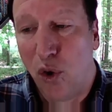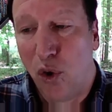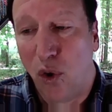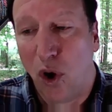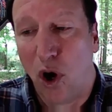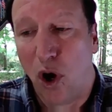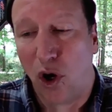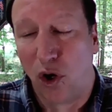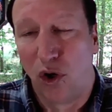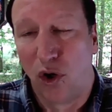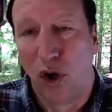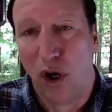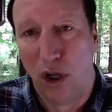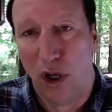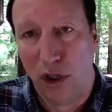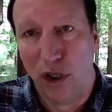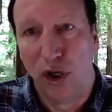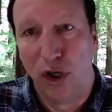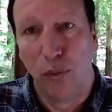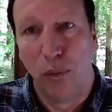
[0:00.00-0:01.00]
are a
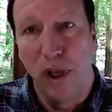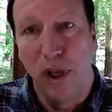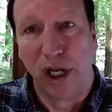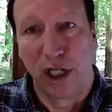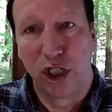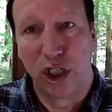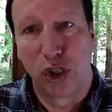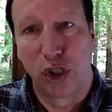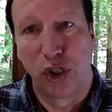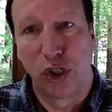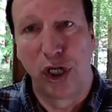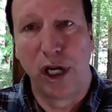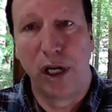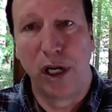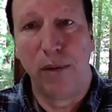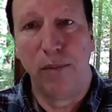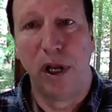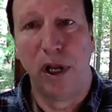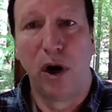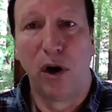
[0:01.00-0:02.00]
little bit
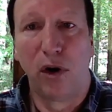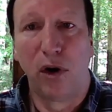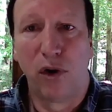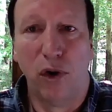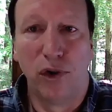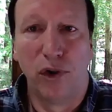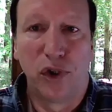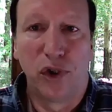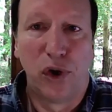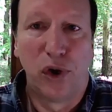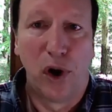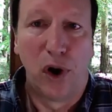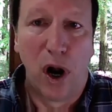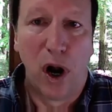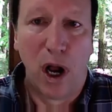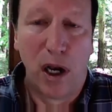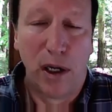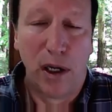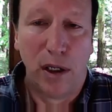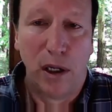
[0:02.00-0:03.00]
extreme in our culture
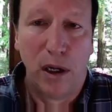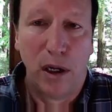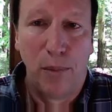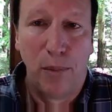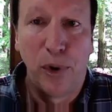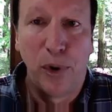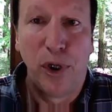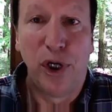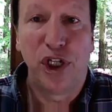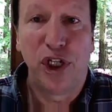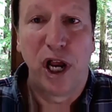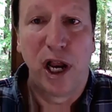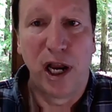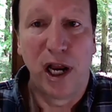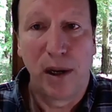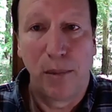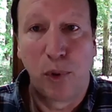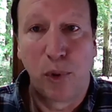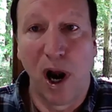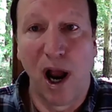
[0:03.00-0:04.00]
on
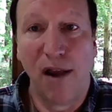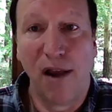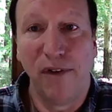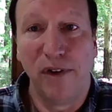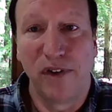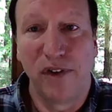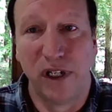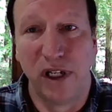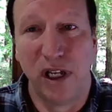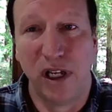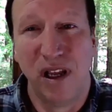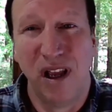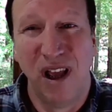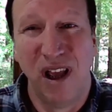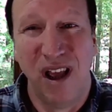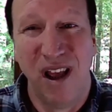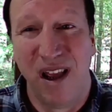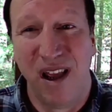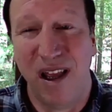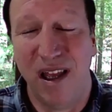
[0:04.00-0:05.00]
appreciating privacy,
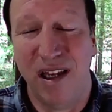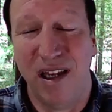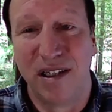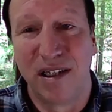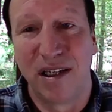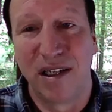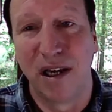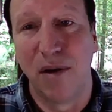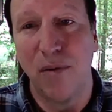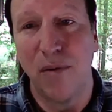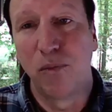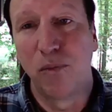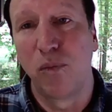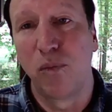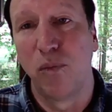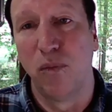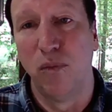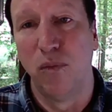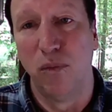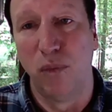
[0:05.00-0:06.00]
in
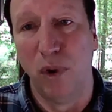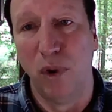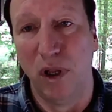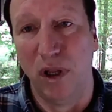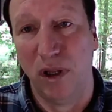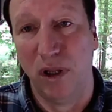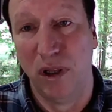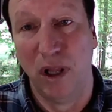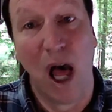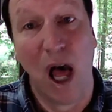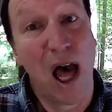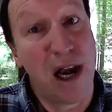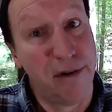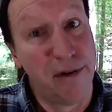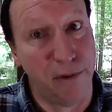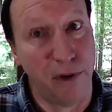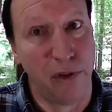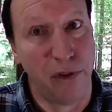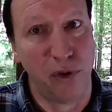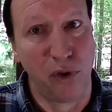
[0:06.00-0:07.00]
a lot
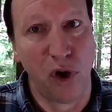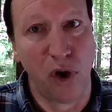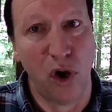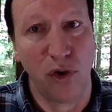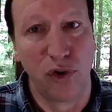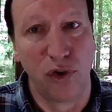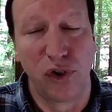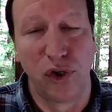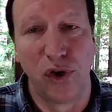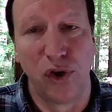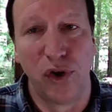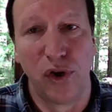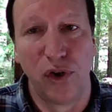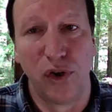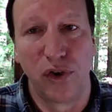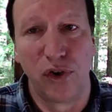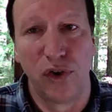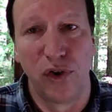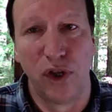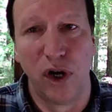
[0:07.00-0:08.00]
of other
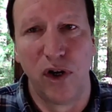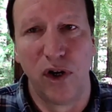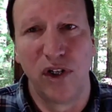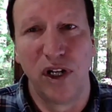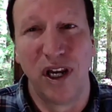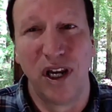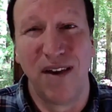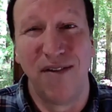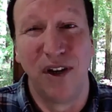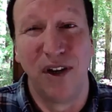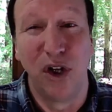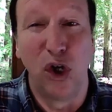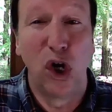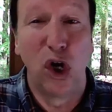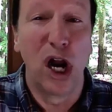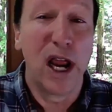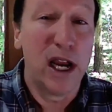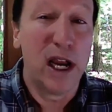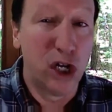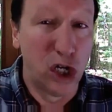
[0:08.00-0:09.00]
cultures, there's an even
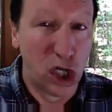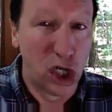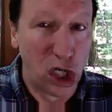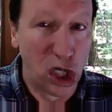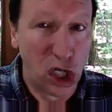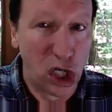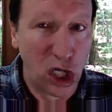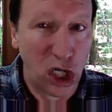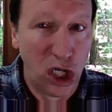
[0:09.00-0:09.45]
greater